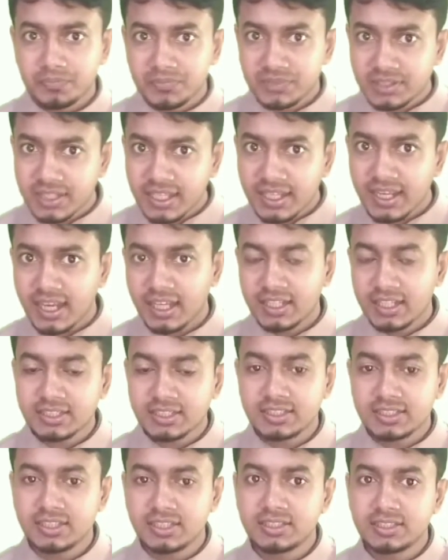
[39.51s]
They
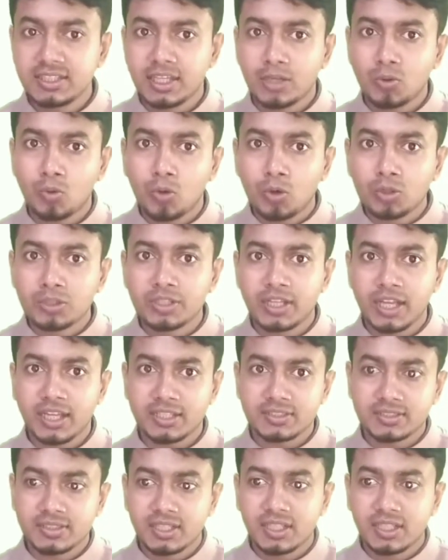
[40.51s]
collected their own
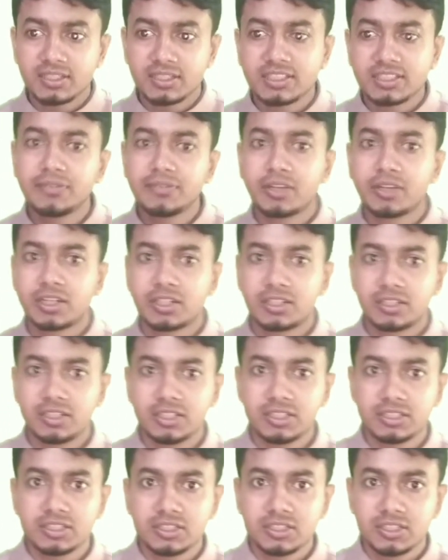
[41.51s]
tax
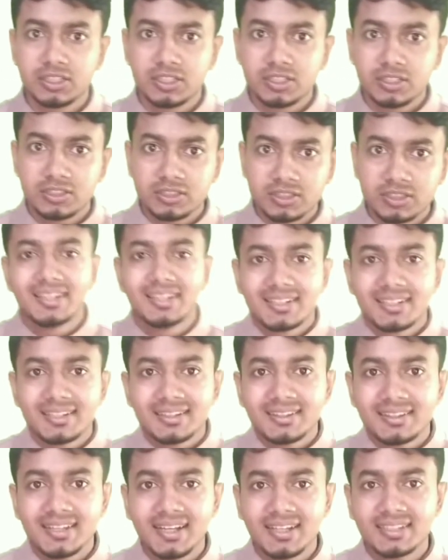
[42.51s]
separately.
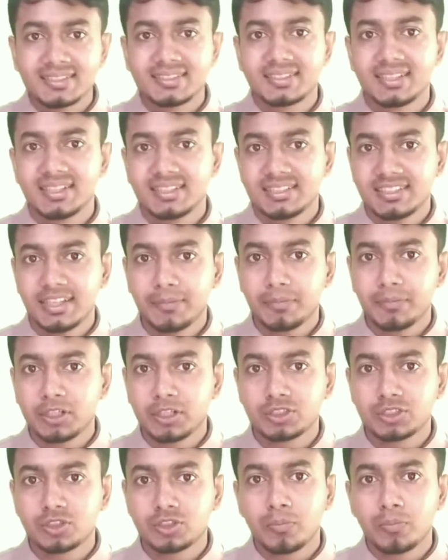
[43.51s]
Thus, Japan
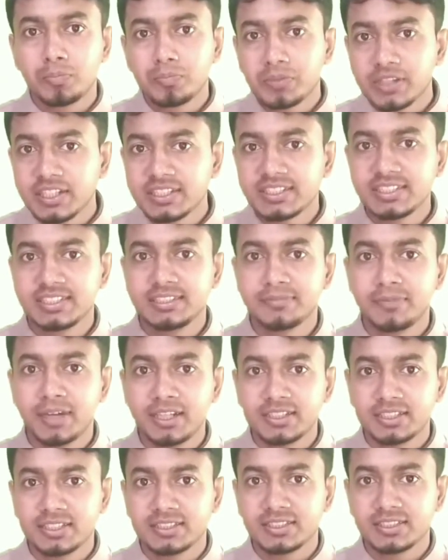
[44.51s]
was completely
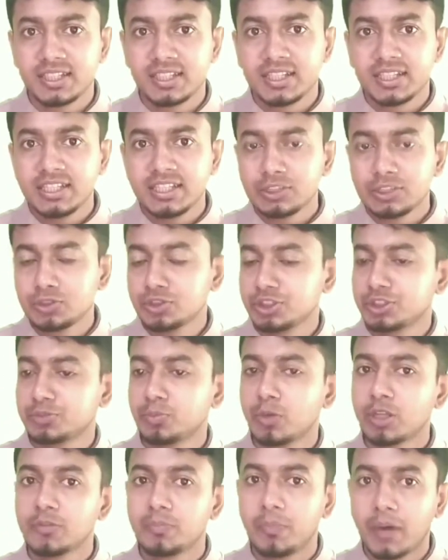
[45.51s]
divided into
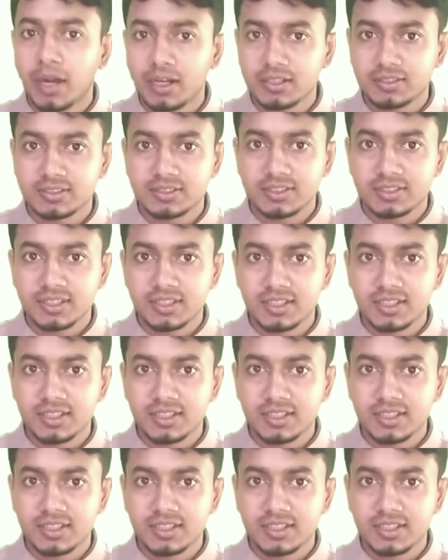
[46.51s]
small parts.